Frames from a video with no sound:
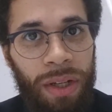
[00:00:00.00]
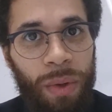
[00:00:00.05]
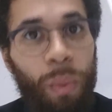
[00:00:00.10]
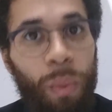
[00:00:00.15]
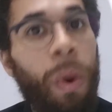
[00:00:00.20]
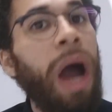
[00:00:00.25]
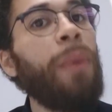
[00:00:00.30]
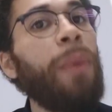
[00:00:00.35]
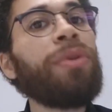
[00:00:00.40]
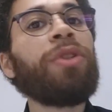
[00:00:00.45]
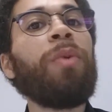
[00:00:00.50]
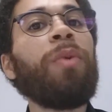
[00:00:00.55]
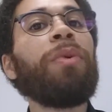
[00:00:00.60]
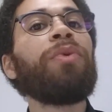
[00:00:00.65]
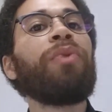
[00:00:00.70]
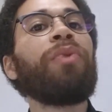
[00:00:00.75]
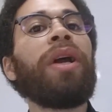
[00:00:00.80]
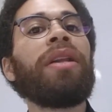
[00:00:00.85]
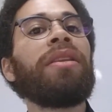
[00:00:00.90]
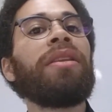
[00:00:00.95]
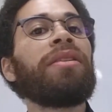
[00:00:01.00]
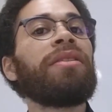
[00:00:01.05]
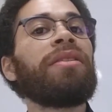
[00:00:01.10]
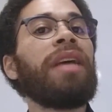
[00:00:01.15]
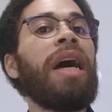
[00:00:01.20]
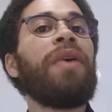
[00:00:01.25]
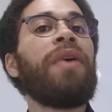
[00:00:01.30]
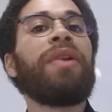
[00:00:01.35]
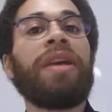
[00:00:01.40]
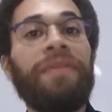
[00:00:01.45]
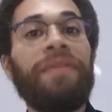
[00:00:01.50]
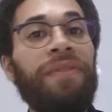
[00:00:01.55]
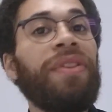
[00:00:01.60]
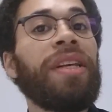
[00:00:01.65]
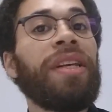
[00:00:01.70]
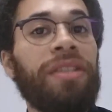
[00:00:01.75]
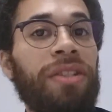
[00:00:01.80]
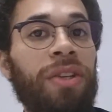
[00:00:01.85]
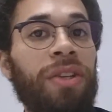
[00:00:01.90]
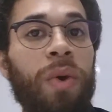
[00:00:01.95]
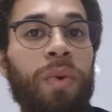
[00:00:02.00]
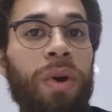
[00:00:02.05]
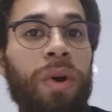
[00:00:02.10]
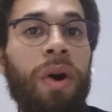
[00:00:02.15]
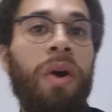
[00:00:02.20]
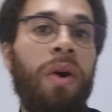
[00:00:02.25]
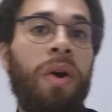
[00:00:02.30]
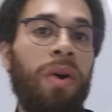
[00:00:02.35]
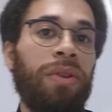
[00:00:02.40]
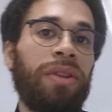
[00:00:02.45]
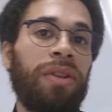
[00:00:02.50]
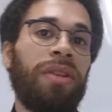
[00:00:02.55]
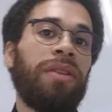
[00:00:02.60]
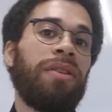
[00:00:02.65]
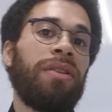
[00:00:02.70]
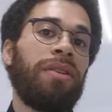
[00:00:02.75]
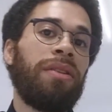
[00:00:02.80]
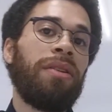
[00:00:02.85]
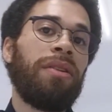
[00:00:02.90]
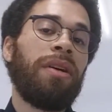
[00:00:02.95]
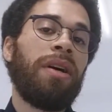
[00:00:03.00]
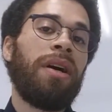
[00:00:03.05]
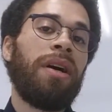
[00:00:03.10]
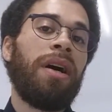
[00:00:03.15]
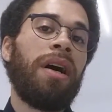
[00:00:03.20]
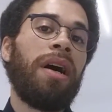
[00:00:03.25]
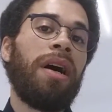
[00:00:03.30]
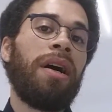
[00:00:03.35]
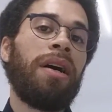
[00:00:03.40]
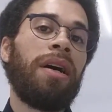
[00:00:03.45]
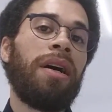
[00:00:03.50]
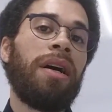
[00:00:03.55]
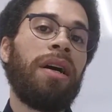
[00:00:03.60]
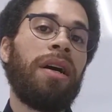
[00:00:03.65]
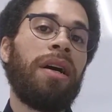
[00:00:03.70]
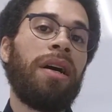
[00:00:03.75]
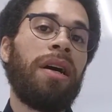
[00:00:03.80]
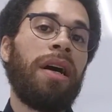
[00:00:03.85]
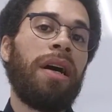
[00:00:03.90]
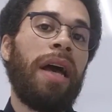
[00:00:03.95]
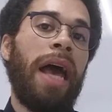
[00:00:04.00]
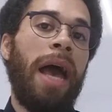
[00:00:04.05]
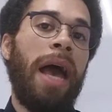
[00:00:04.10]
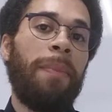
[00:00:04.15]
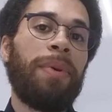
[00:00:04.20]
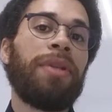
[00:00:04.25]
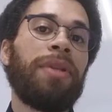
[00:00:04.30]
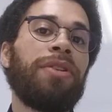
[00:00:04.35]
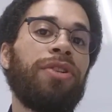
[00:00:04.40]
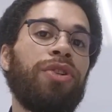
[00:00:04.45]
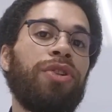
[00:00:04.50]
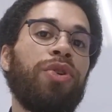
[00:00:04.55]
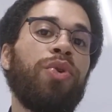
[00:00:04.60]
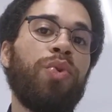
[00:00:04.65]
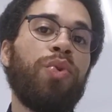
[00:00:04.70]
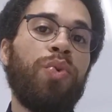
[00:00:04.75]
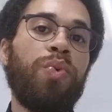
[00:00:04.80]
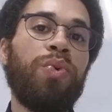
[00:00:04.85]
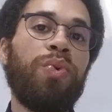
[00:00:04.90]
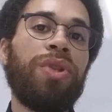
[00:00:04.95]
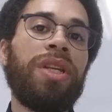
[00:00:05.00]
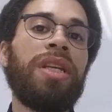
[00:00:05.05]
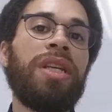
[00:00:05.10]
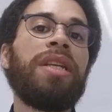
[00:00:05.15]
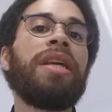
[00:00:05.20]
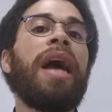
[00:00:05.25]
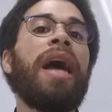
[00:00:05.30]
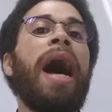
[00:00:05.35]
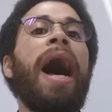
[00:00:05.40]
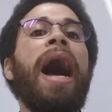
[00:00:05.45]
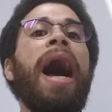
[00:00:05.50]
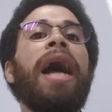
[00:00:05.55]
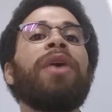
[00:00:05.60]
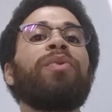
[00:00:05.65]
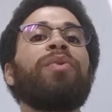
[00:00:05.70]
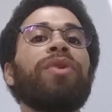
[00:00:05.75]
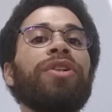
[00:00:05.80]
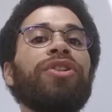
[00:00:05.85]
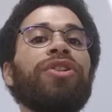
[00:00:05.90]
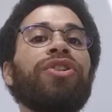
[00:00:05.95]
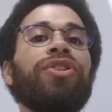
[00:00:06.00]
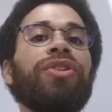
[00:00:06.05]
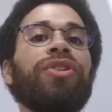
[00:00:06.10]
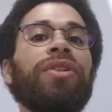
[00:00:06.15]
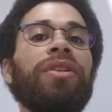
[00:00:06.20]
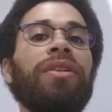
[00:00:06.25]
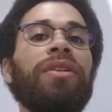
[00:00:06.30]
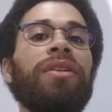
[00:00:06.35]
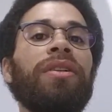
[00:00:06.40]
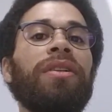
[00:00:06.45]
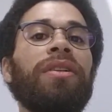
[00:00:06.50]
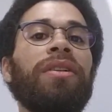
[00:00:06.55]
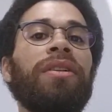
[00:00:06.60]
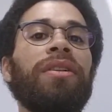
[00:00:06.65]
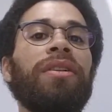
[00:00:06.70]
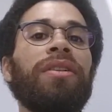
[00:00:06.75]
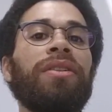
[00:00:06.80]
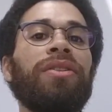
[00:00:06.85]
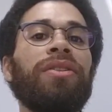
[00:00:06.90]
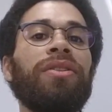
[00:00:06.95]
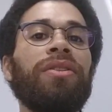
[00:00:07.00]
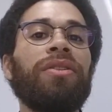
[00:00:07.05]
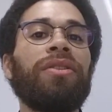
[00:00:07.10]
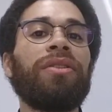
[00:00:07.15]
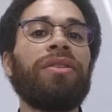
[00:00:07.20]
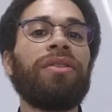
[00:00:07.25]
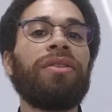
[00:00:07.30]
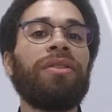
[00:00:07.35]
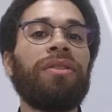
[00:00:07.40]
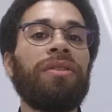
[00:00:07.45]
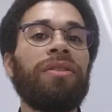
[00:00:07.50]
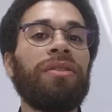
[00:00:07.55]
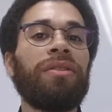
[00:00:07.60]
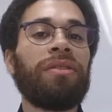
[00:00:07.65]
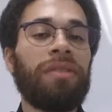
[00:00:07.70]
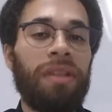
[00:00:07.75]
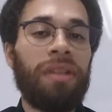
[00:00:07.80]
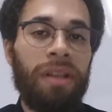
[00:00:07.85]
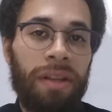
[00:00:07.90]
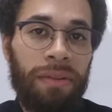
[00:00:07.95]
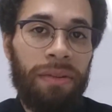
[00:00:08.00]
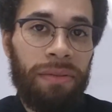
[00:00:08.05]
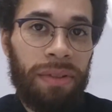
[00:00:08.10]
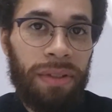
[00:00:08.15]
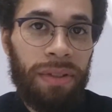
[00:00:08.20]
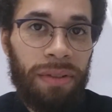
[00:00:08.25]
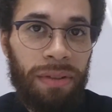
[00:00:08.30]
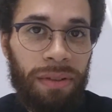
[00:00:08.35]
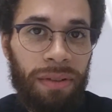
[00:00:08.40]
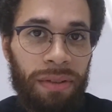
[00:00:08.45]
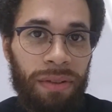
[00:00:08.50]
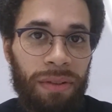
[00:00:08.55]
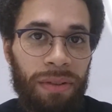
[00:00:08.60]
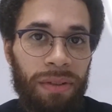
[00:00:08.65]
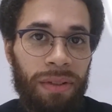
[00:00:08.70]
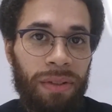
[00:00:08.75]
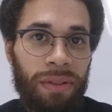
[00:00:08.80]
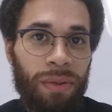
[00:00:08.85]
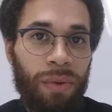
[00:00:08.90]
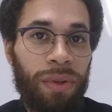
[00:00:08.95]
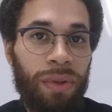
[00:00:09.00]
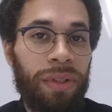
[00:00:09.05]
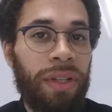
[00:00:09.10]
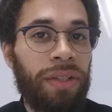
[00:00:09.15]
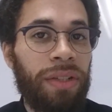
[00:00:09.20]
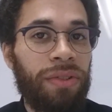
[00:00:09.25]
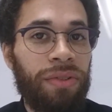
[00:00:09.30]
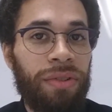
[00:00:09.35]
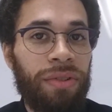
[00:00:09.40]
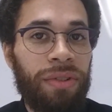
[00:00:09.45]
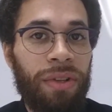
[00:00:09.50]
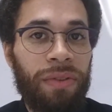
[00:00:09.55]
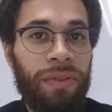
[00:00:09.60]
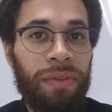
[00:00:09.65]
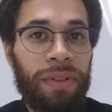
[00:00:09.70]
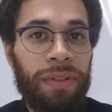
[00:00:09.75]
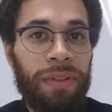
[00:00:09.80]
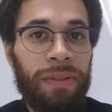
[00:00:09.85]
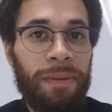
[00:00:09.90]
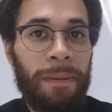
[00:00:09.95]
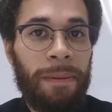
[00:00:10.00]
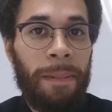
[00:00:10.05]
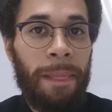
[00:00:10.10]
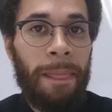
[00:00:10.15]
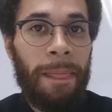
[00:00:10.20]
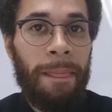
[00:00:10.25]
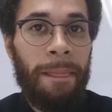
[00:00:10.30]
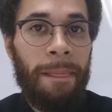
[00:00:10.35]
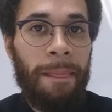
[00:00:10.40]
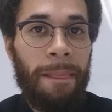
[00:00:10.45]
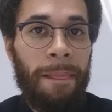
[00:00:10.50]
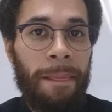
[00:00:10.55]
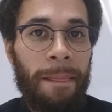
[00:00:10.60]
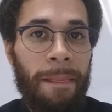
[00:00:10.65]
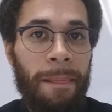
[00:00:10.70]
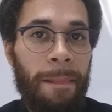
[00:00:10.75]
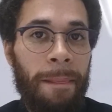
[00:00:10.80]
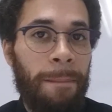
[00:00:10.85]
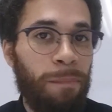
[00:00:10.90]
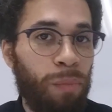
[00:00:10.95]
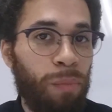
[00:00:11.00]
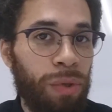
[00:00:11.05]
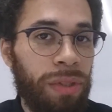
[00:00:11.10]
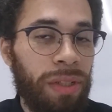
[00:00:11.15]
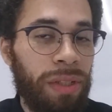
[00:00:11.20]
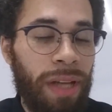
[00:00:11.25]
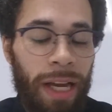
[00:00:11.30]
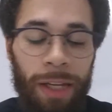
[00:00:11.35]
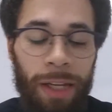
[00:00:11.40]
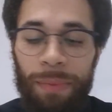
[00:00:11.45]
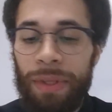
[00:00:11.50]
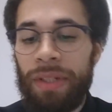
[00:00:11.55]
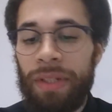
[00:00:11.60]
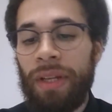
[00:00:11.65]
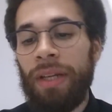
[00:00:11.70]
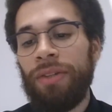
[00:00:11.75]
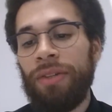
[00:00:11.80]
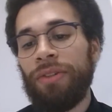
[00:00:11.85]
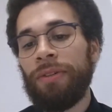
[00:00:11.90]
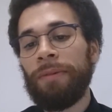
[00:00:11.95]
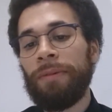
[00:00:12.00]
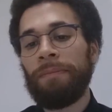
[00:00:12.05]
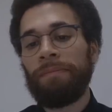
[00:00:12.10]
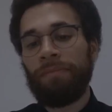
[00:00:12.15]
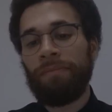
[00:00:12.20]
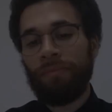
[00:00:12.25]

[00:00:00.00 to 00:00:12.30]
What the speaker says: Why was no one writing this down if this so-called happened to the Irish slaves or indentured servants? Where's the documentation?